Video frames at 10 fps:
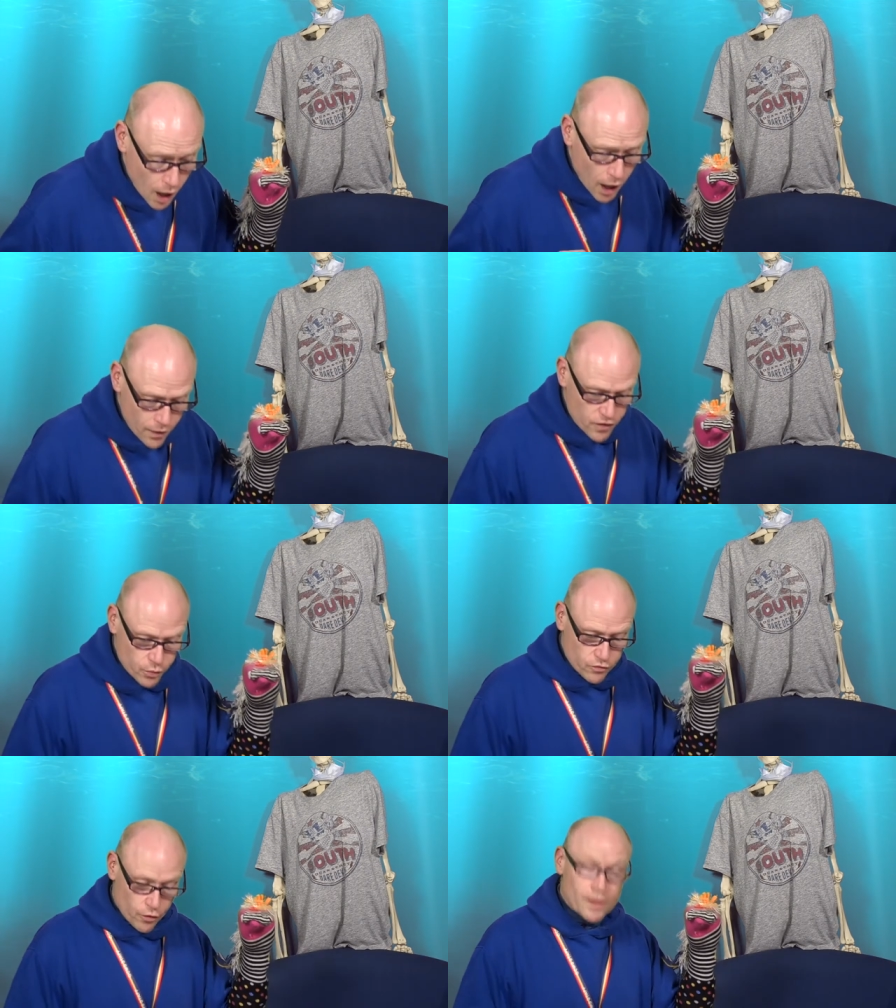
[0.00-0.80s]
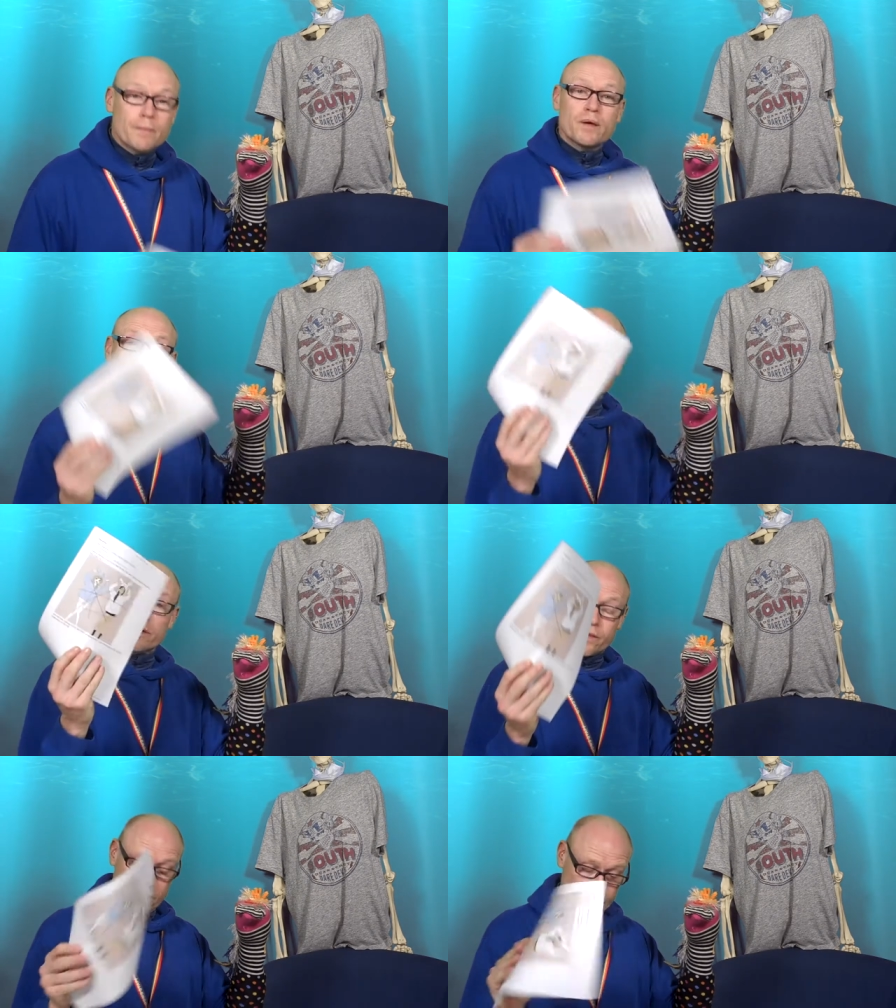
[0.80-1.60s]
uh, this one's from Libby with a
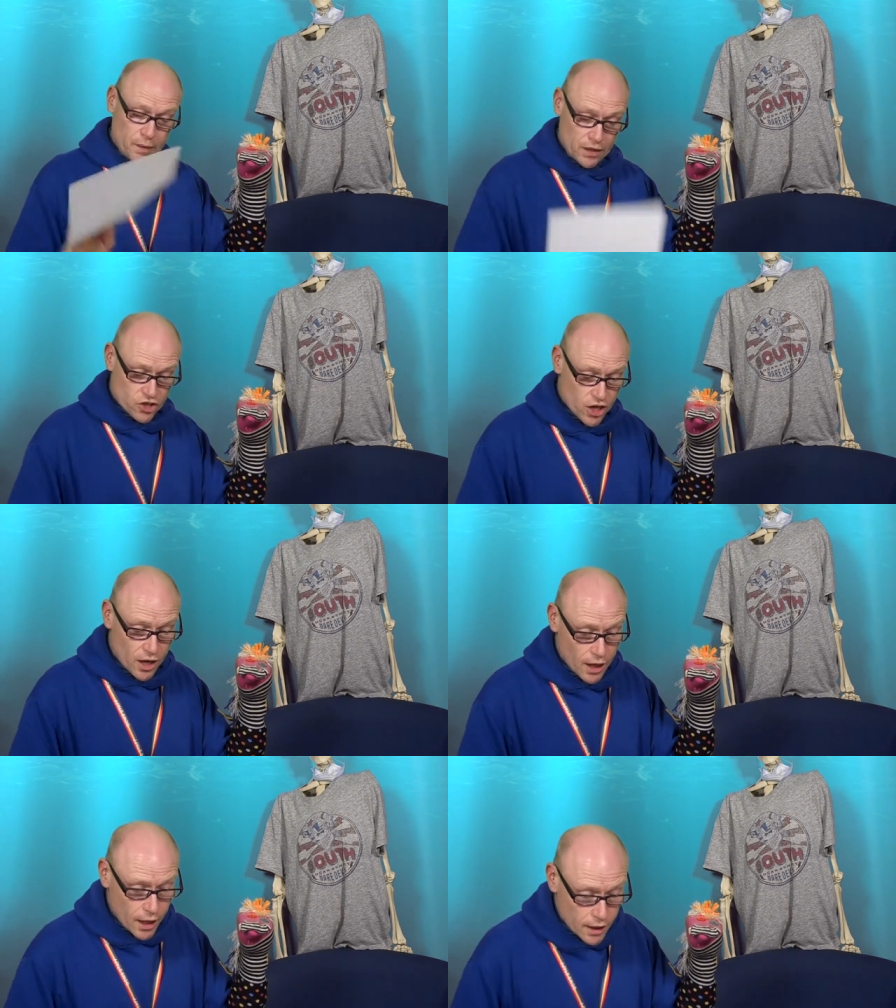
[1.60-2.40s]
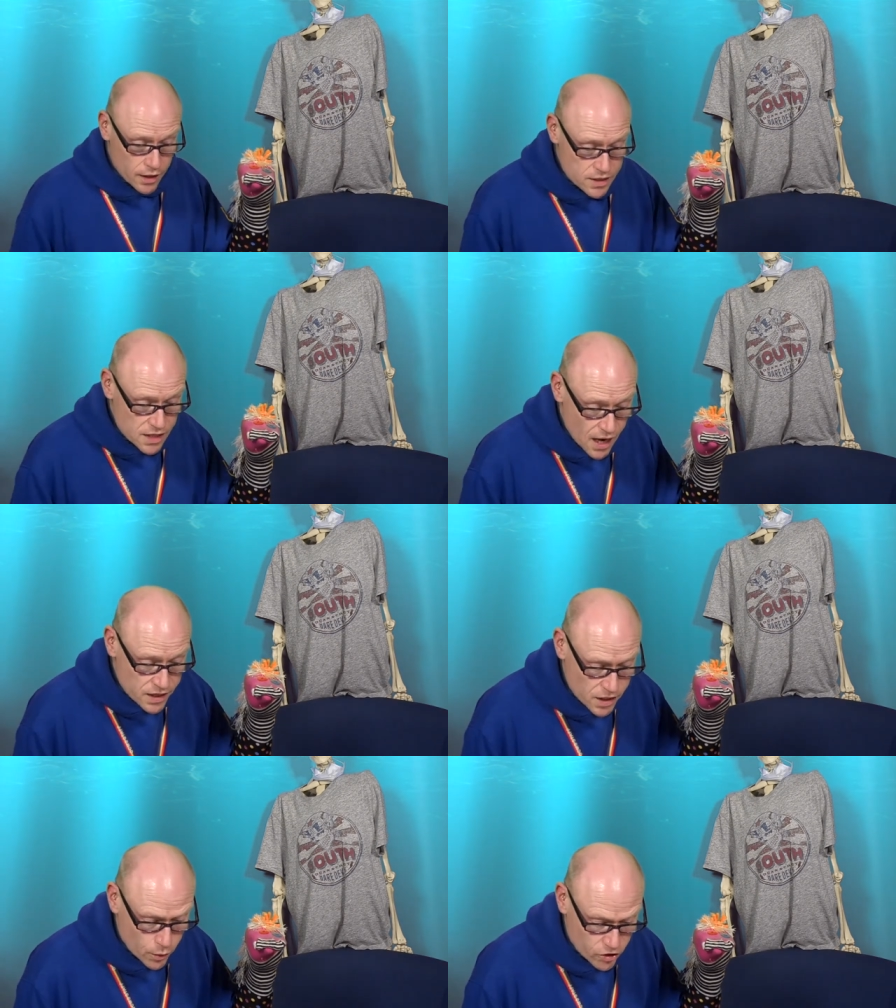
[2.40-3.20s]
rather nice picture, and it
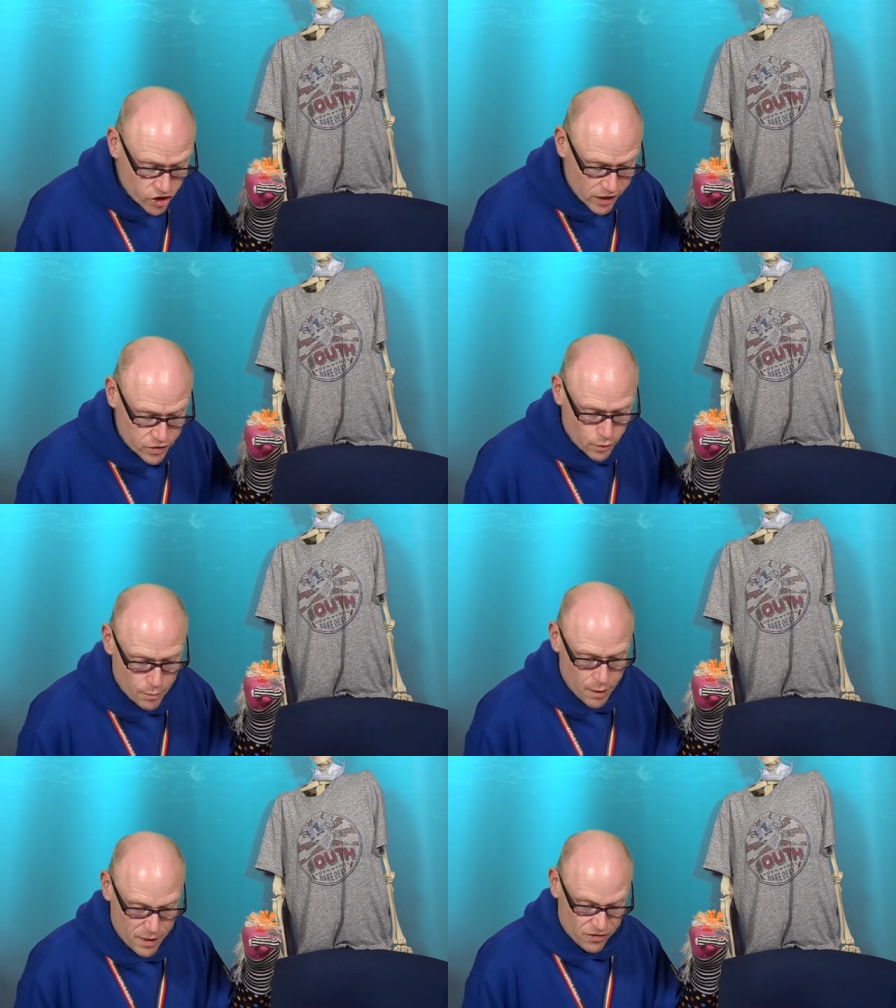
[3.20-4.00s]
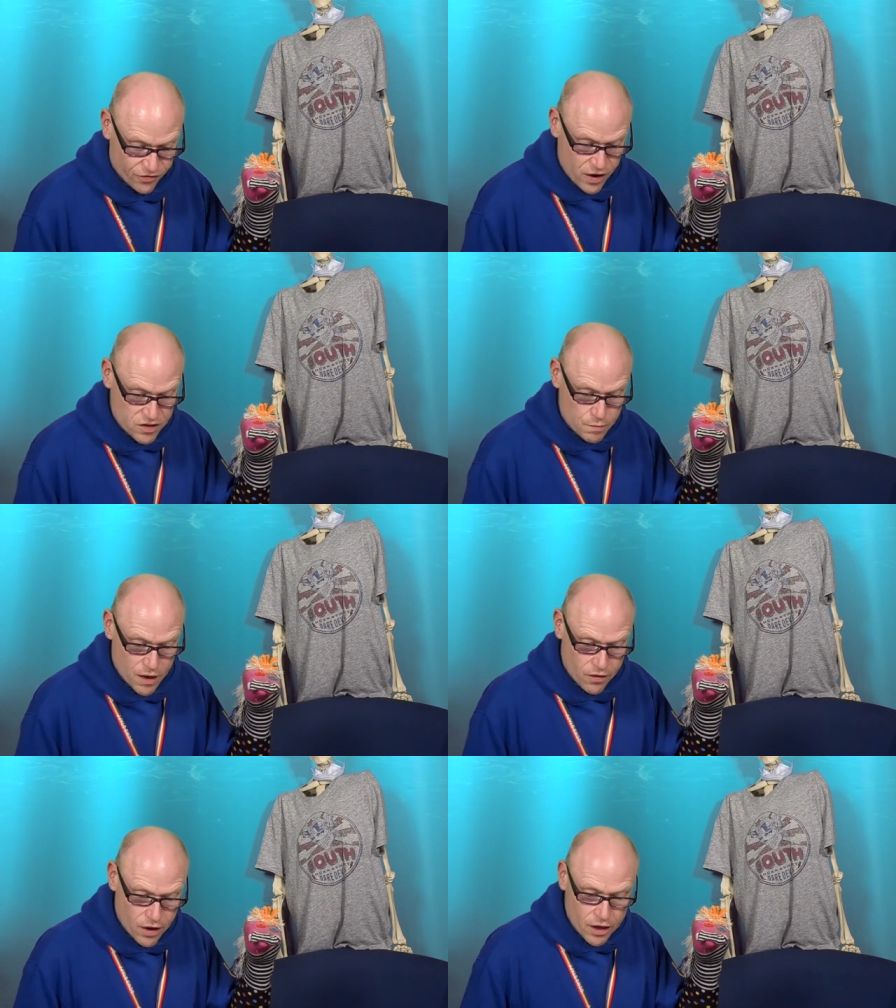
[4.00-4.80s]
says, I want to shout out one of my best friends,
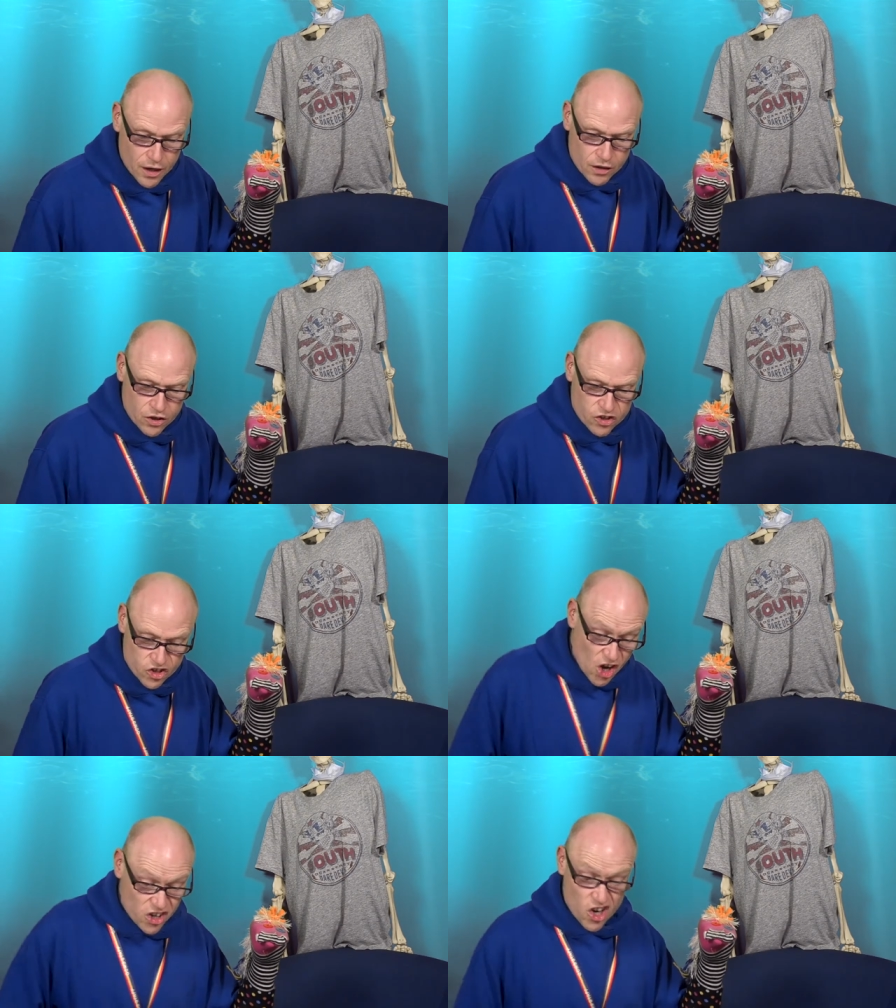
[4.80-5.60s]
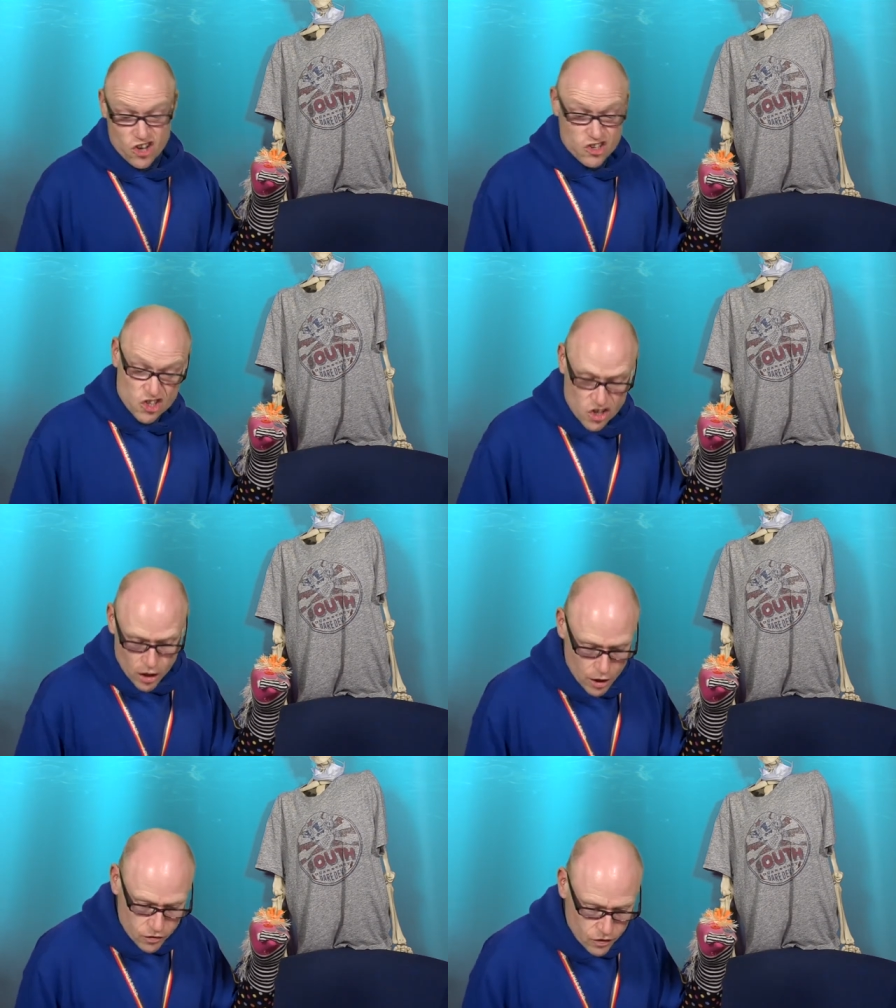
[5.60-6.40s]
Mira, because cause
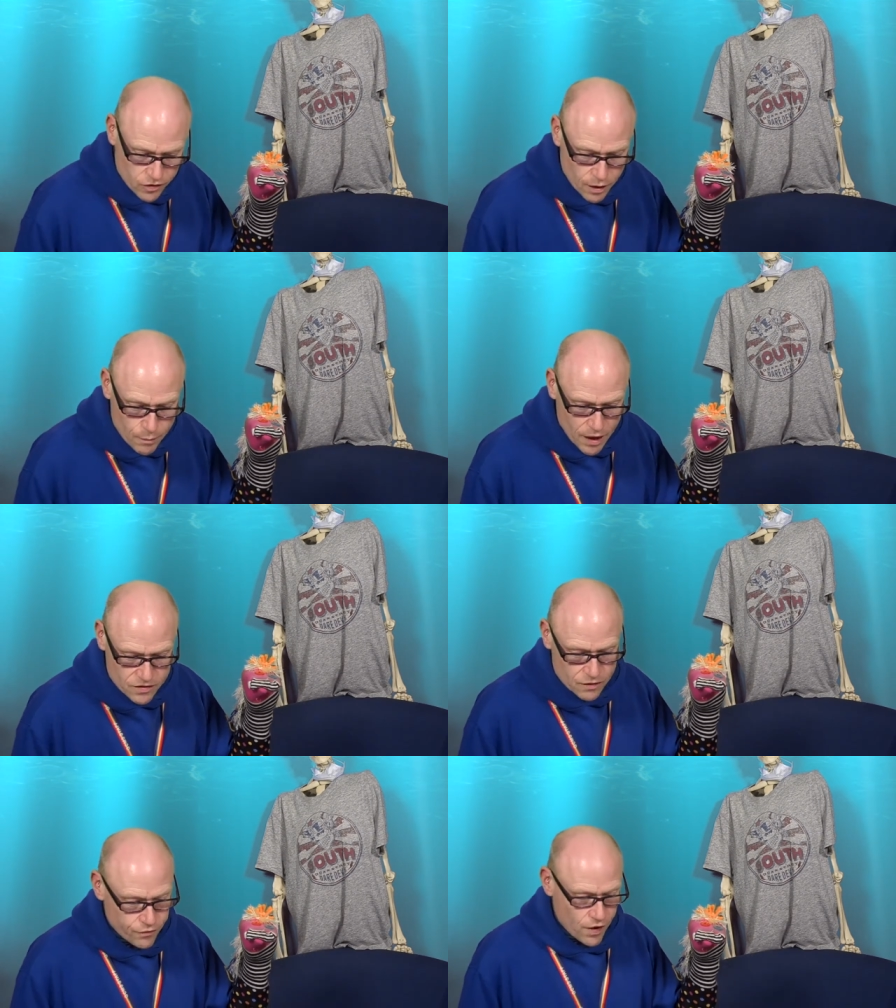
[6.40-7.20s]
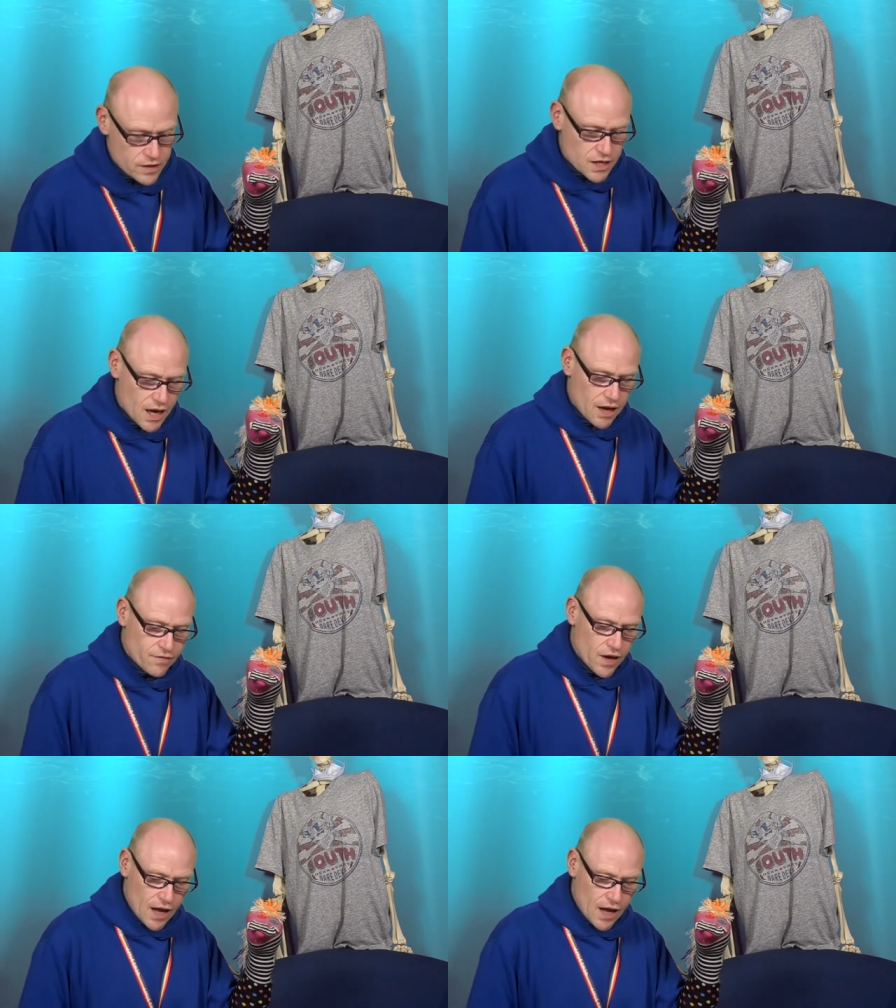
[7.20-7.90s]
she's an amazing friend to have,